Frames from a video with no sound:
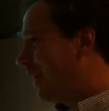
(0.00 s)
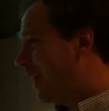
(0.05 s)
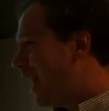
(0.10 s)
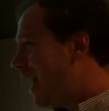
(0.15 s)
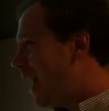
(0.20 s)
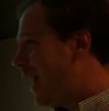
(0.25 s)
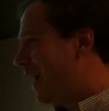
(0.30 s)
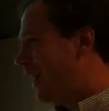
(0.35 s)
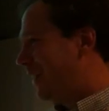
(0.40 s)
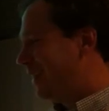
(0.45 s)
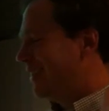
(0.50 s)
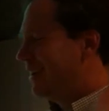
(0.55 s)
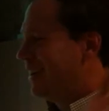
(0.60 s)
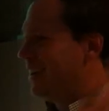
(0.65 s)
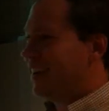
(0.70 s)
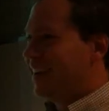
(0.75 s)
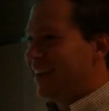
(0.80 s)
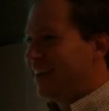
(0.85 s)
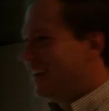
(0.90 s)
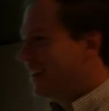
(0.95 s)
the cloud.
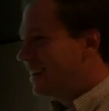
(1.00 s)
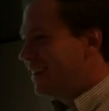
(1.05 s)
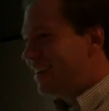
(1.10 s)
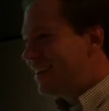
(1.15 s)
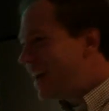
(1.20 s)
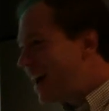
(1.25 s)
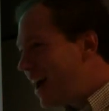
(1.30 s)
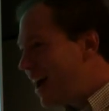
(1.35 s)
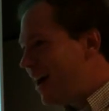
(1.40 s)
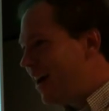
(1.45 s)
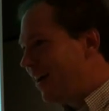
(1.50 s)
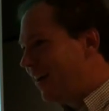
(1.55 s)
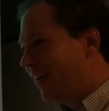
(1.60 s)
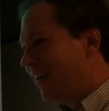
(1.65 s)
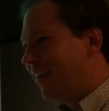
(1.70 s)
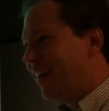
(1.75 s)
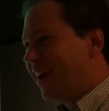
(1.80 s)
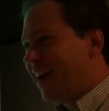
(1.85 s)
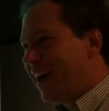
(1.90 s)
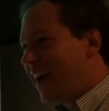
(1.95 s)

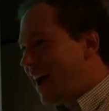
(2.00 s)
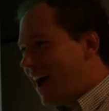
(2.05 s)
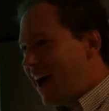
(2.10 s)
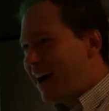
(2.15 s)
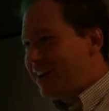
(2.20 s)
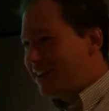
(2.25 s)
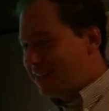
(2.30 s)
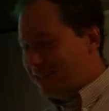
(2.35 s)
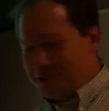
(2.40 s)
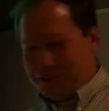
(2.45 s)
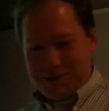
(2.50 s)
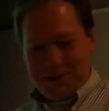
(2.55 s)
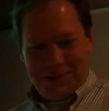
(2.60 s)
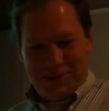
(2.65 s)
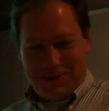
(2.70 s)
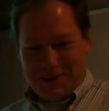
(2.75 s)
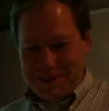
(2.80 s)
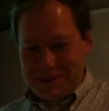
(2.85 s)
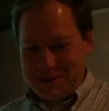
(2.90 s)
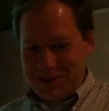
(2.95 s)
No. How did you
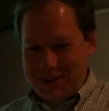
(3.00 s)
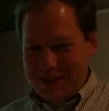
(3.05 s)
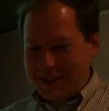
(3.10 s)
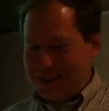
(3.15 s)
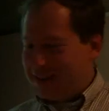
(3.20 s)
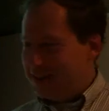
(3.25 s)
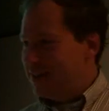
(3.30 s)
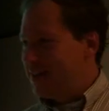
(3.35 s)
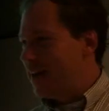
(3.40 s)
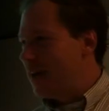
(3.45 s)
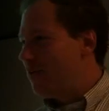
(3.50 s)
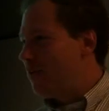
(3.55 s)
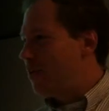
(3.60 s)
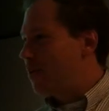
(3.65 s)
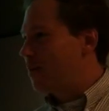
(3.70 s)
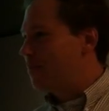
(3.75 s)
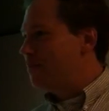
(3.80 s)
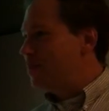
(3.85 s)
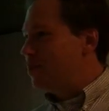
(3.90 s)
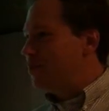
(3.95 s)
get the
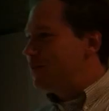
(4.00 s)
network